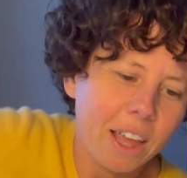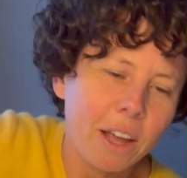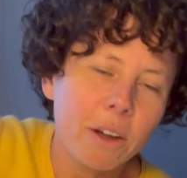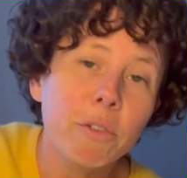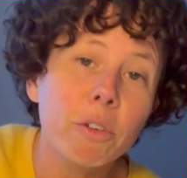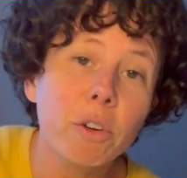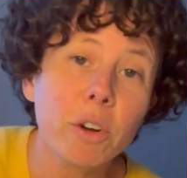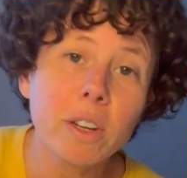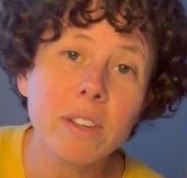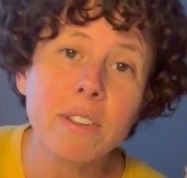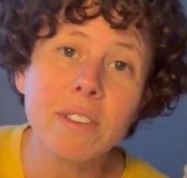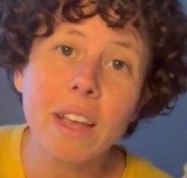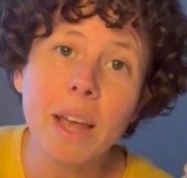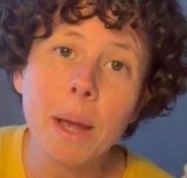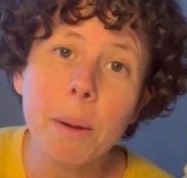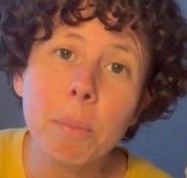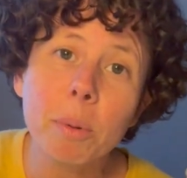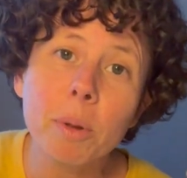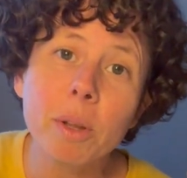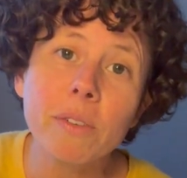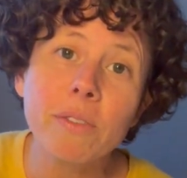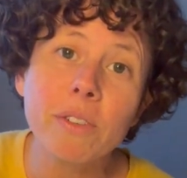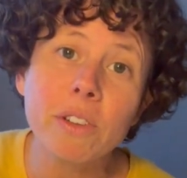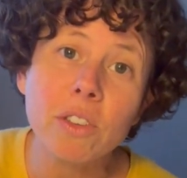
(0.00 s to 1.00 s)
For
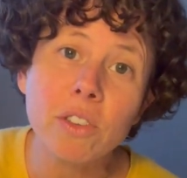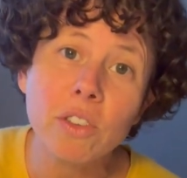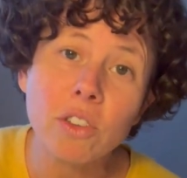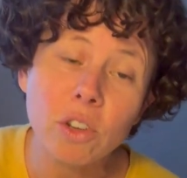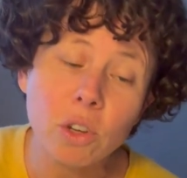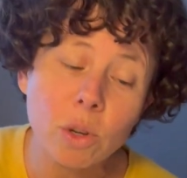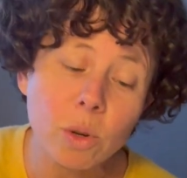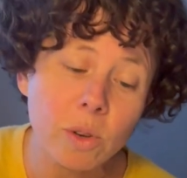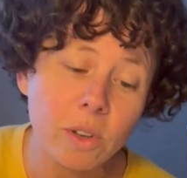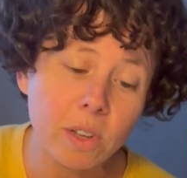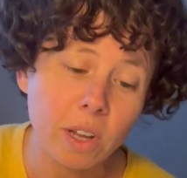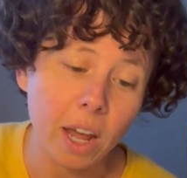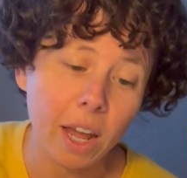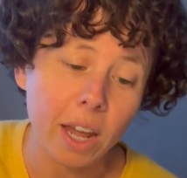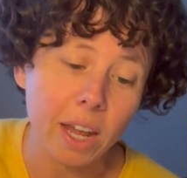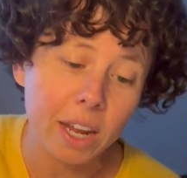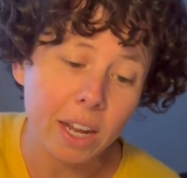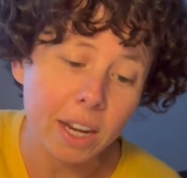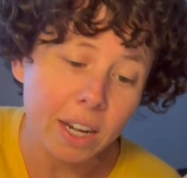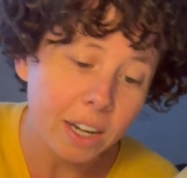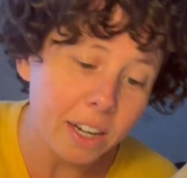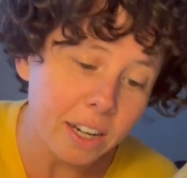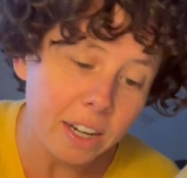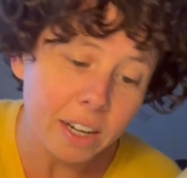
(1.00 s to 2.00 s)
example, if it's too tight,